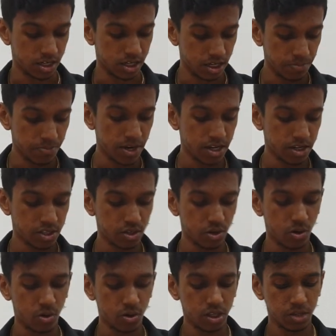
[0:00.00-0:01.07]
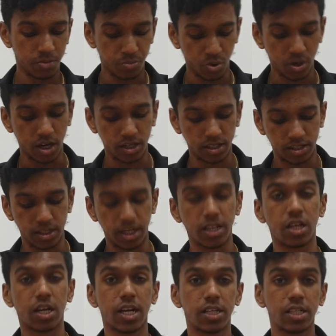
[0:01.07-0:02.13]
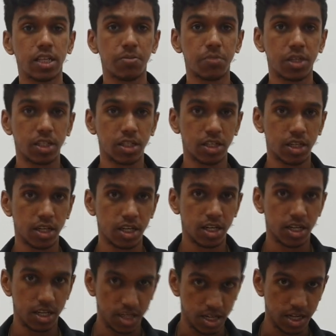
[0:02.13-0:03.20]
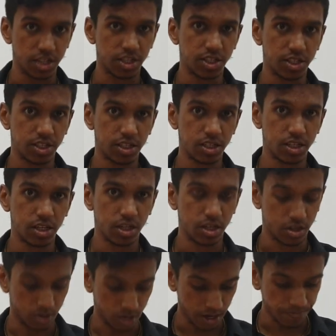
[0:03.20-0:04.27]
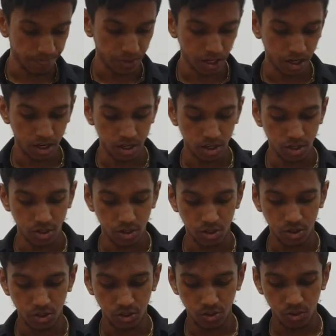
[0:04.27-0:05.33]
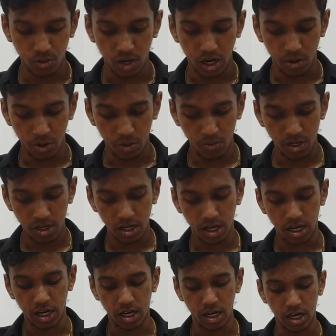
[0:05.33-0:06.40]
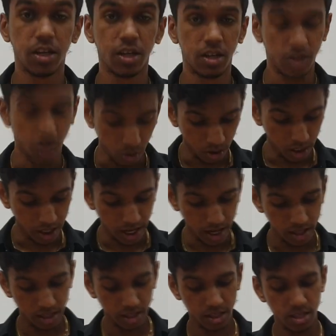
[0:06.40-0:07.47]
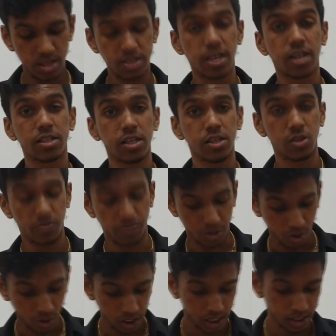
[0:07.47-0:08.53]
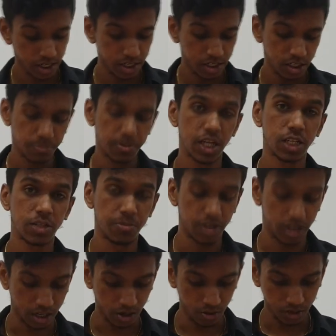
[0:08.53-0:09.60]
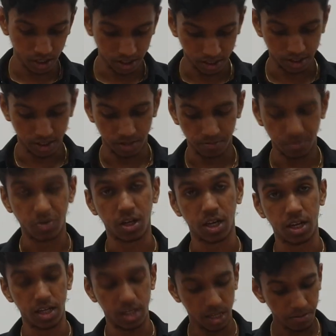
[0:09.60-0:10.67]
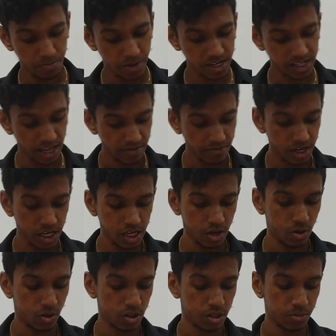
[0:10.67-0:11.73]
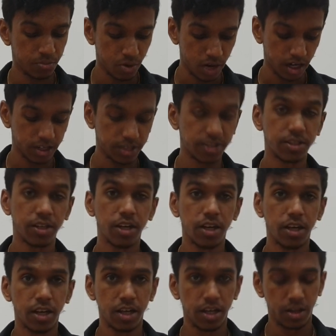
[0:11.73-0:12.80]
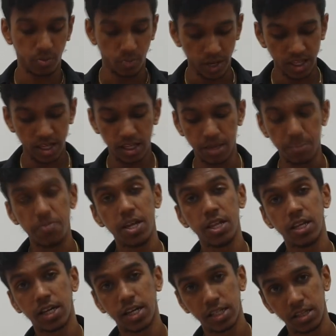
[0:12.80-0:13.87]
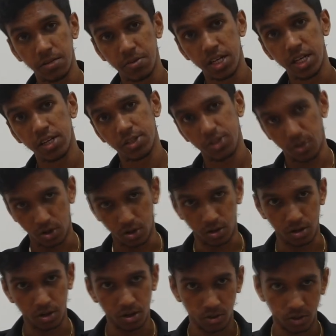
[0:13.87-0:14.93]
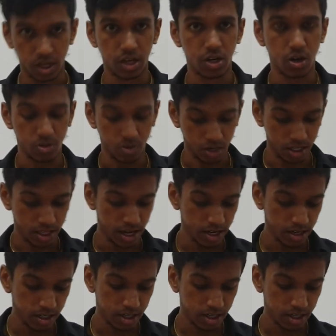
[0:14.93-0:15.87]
depends on the products that the customer needs. Okay, so however, not only that, the success of an organization's management accounting system depends heavily on the products, whether they meet the customer needs or not. Okay, not only that,